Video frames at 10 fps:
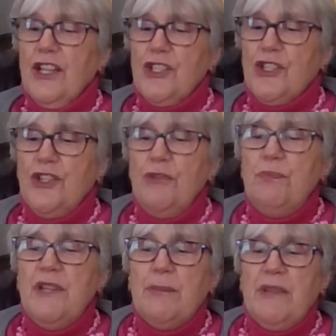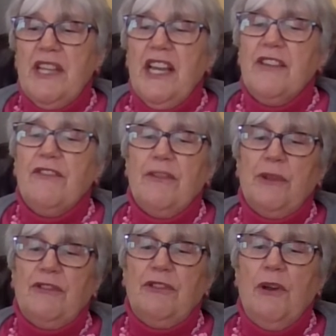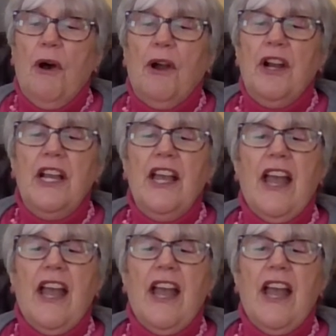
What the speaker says: scooped up the egg from the floor,